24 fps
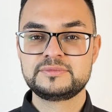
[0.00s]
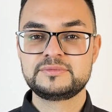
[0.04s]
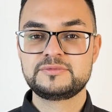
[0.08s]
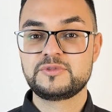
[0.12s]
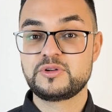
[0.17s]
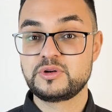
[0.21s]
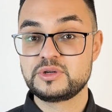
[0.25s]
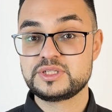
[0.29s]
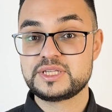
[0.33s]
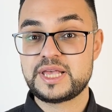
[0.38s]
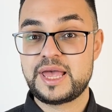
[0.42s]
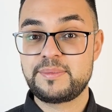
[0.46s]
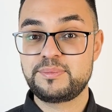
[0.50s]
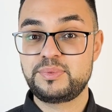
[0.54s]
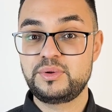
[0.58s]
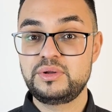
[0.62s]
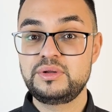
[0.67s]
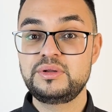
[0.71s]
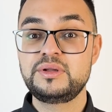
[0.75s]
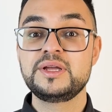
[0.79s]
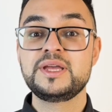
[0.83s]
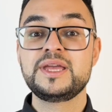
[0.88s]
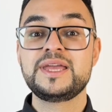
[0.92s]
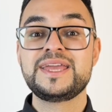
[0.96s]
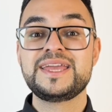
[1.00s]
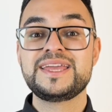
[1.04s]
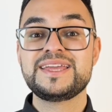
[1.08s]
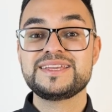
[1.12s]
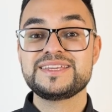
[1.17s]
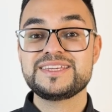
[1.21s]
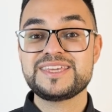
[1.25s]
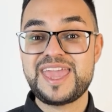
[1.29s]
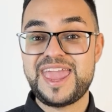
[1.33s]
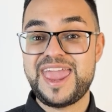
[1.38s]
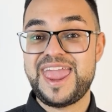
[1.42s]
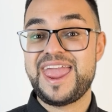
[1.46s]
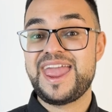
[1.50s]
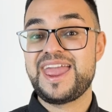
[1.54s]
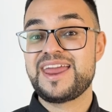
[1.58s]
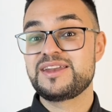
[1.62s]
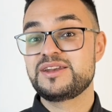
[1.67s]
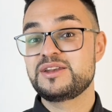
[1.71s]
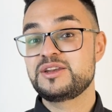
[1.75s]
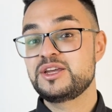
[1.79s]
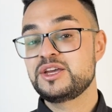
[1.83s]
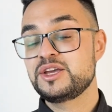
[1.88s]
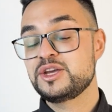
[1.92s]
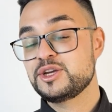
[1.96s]
For example,
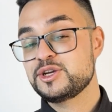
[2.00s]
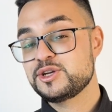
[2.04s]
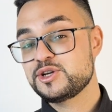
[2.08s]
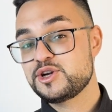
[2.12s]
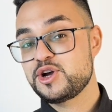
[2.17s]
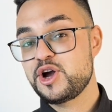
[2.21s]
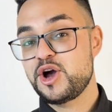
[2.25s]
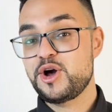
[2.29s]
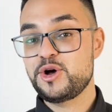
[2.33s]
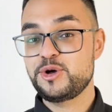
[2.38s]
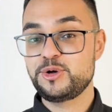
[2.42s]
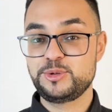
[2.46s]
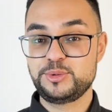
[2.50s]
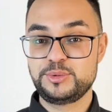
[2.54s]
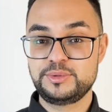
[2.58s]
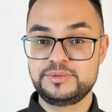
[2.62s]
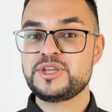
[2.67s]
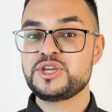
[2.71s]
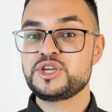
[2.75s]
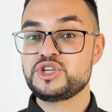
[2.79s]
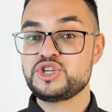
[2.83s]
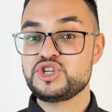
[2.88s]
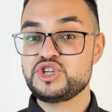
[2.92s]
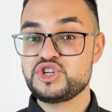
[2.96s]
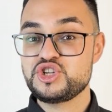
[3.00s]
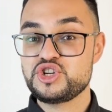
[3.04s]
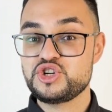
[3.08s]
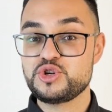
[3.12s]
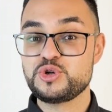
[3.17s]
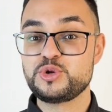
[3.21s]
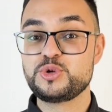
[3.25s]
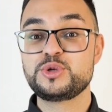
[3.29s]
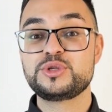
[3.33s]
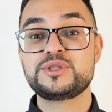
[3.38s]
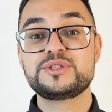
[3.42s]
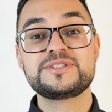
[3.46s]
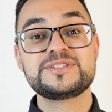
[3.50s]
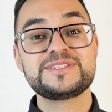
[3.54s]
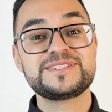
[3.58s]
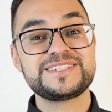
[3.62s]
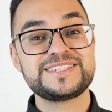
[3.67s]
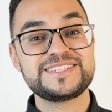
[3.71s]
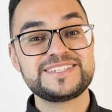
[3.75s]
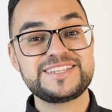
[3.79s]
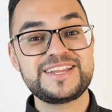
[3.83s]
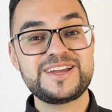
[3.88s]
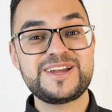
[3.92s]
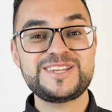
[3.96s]
can go, should
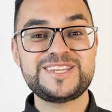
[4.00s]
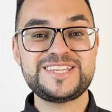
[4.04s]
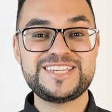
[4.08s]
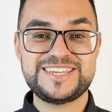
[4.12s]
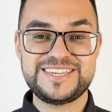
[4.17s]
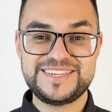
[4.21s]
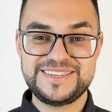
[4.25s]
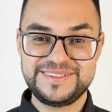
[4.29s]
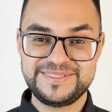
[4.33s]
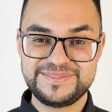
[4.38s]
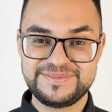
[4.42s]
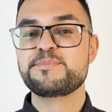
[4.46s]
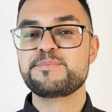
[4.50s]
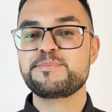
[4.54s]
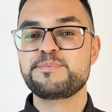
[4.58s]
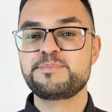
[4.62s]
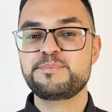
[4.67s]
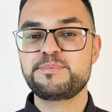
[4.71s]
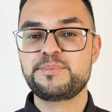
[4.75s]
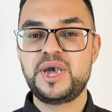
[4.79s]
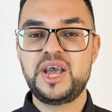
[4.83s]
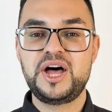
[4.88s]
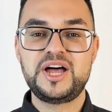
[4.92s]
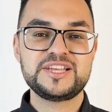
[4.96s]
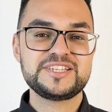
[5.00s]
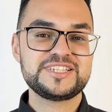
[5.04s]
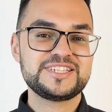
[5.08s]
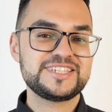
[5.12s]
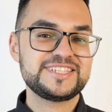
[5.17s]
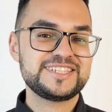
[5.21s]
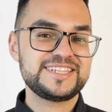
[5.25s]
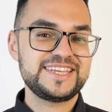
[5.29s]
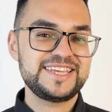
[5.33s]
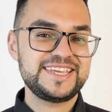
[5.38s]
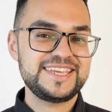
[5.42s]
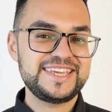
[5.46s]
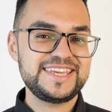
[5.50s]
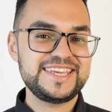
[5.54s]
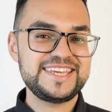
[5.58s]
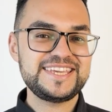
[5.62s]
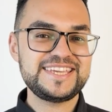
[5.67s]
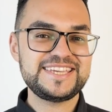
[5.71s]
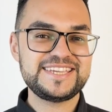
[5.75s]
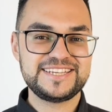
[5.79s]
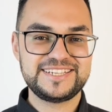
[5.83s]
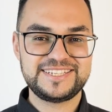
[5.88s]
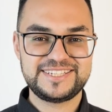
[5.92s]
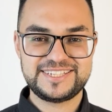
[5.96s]
study, must
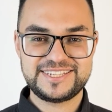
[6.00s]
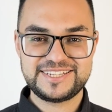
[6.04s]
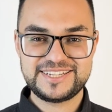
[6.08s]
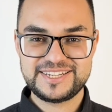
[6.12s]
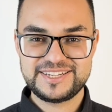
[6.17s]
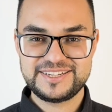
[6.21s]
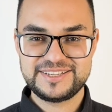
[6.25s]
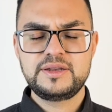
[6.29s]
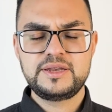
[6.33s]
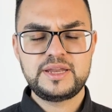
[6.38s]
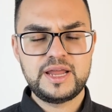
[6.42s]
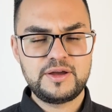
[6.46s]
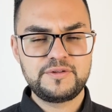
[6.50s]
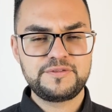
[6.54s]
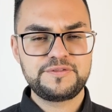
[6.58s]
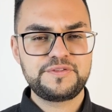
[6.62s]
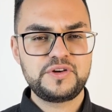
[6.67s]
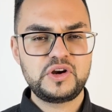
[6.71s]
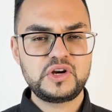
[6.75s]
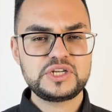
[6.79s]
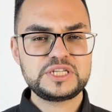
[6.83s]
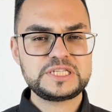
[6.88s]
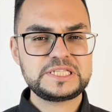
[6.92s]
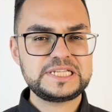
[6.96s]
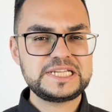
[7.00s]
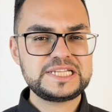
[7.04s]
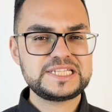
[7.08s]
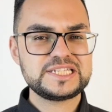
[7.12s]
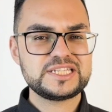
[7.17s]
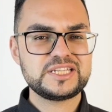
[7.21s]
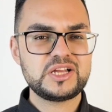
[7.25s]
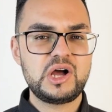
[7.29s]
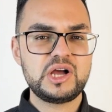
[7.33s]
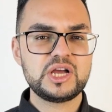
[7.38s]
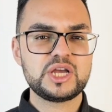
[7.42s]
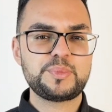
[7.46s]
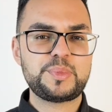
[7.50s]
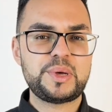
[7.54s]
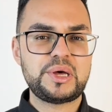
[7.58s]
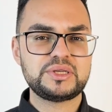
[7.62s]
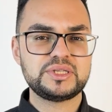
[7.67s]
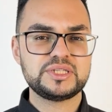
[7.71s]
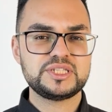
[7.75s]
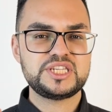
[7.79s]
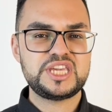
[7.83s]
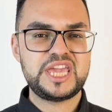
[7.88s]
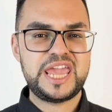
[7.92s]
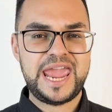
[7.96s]
eat. Now, first let's talk
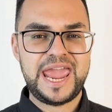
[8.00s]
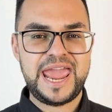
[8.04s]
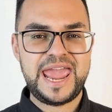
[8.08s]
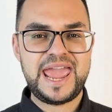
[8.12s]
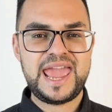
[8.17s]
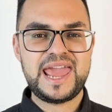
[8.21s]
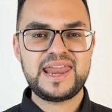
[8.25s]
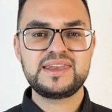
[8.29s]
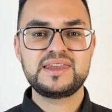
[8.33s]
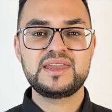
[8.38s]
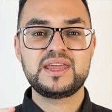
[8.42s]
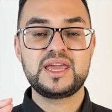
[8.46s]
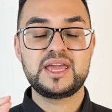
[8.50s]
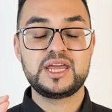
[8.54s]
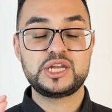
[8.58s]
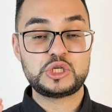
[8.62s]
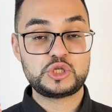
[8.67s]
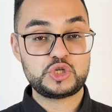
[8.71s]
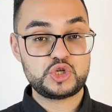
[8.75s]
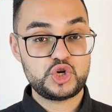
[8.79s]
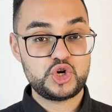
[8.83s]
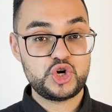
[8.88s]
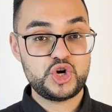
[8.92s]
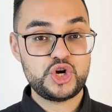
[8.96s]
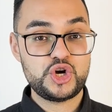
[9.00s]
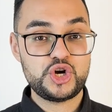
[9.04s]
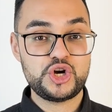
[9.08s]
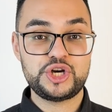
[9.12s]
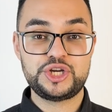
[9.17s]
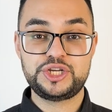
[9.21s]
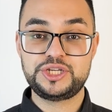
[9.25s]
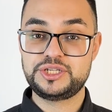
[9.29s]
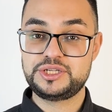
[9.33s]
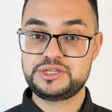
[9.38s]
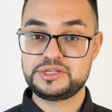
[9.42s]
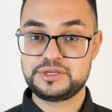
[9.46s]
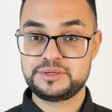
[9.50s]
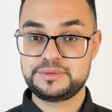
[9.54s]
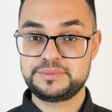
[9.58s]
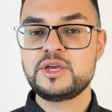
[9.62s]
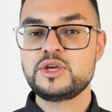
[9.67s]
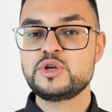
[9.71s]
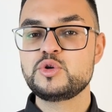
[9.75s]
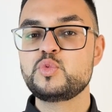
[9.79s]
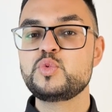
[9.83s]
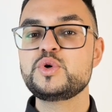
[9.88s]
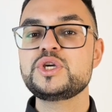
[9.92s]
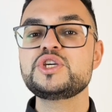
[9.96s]
about can and could.
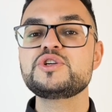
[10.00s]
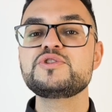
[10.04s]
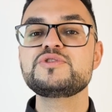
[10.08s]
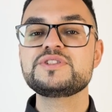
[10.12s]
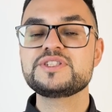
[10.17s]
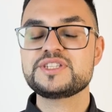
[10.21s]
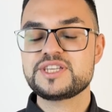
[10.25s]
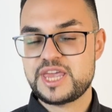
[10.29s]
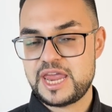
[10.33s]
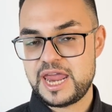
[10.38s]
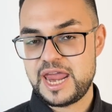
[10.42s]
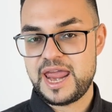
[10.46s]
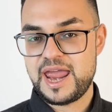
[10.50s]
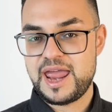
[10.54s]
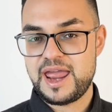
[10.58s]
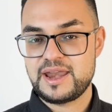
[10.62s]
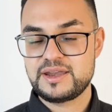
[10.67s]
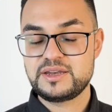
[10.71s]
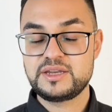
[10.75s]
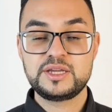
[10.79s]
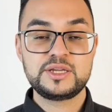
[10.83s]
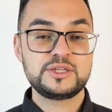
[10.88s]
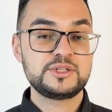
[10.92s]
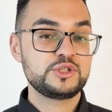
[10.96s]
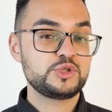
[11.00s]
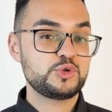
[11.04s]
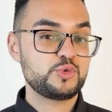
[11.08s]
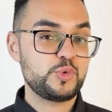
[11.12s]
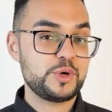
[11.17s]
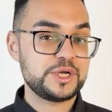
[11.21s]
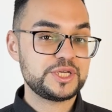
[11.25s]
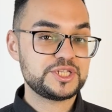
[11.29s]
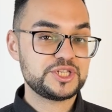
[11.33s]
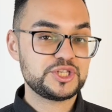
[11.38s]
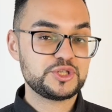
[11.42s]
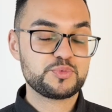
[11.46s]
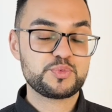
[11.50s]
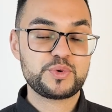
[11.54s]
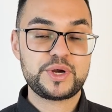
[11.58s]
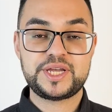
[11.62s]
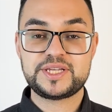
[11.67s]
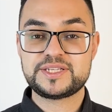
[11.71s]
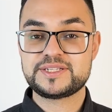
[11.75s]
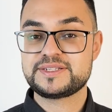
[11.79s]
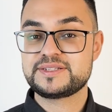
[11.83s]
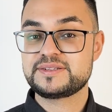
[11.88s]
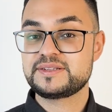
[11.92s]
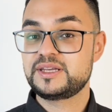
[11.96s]
We use can to
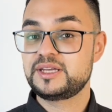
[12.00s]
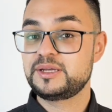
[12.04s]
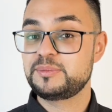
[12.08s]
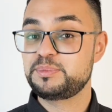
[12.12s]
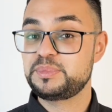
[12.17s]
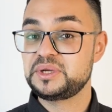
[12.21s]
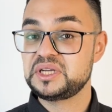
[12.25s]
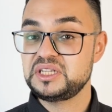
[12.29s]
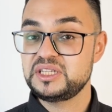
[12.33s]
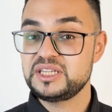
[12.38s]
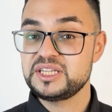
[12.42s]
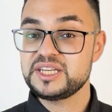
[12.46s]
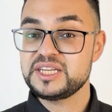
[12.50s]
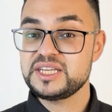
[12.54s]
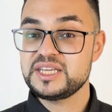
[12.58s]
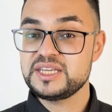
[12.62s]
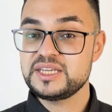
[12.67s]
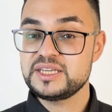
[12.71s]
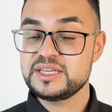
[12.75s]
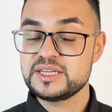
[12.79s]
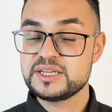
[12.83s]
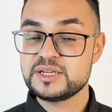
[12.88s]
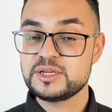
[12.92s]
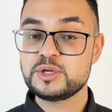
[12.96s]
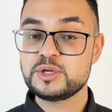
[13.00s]
express ability